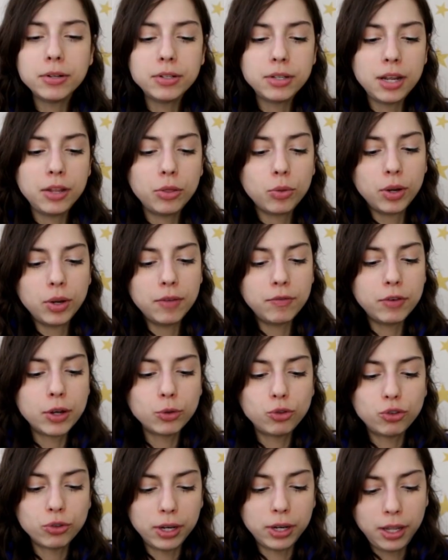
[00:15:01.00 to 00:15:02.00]
day 3 of
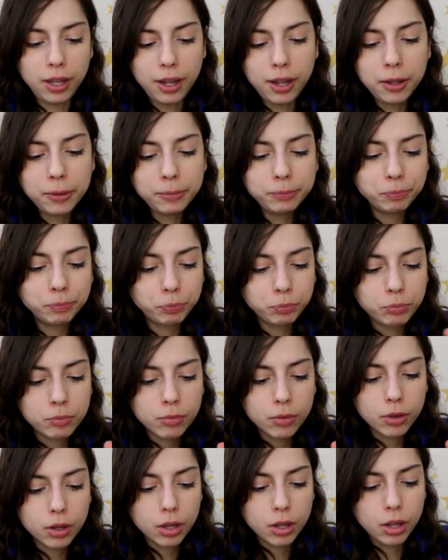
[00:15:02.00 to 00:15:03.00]
no drinking.
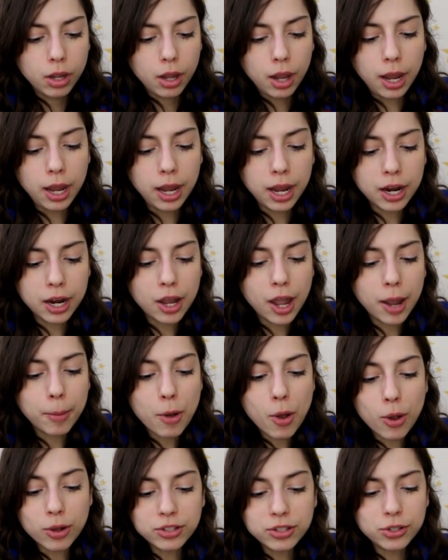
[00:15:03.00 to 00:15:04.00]
And
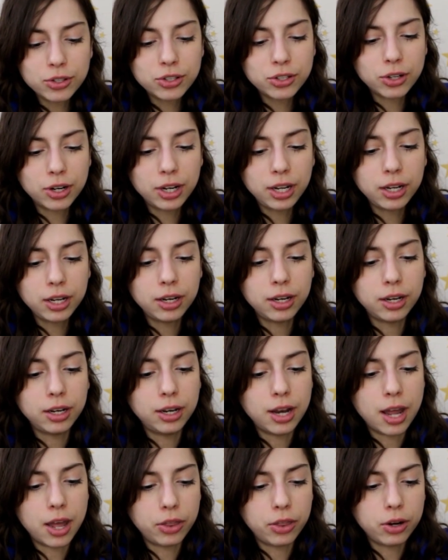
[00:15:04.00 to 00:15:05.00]
I'm also starting
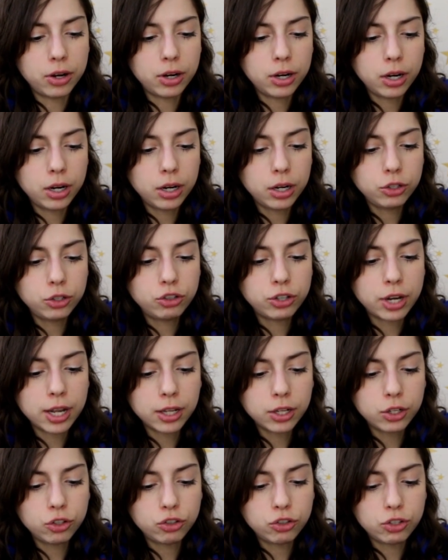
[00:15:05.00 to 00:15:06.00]
another
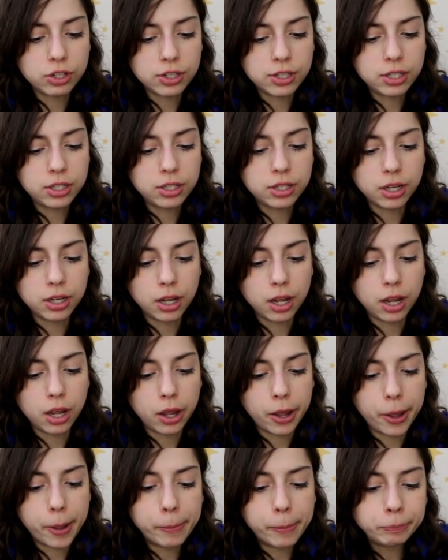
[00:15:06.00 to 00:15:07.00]
challenge just
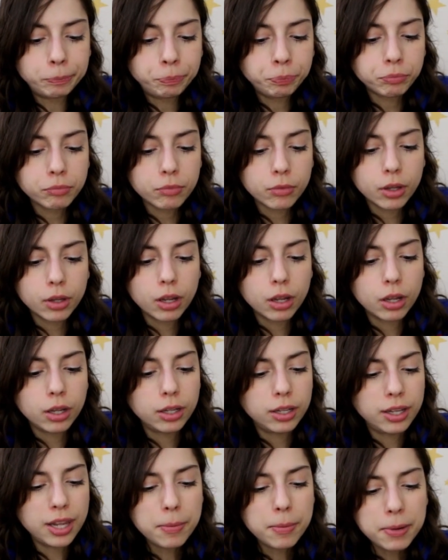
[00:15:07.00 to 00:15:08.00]
to
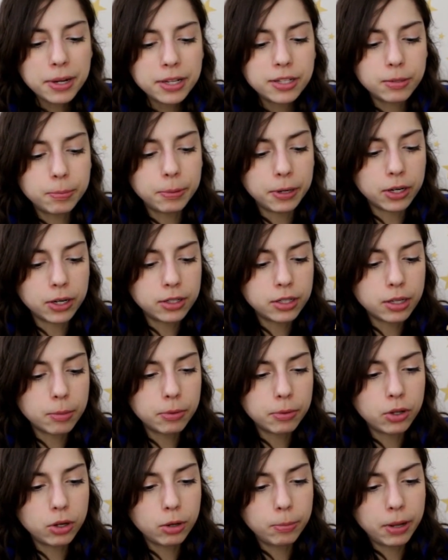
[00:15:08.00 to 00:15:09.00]
get my spirits up a
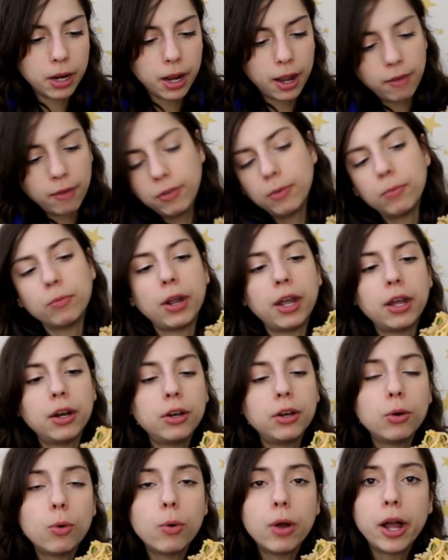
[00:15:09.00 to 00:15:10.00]
little bit. I haven't ran
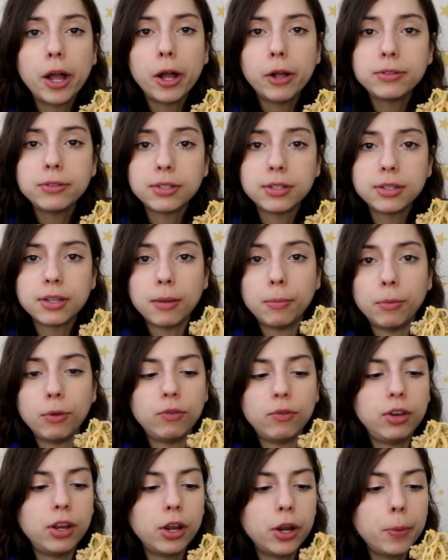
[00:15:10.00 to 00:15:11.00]
in a while since I
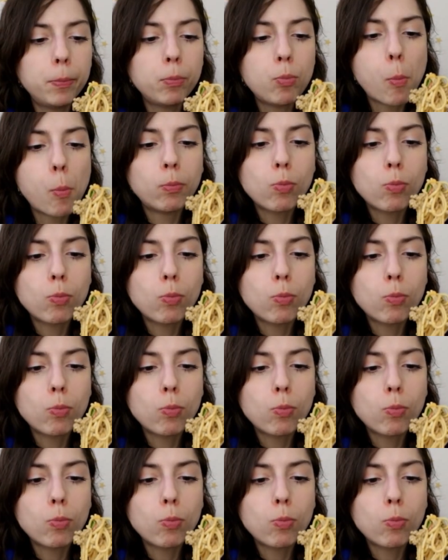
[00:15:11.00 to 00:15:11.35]
moved here.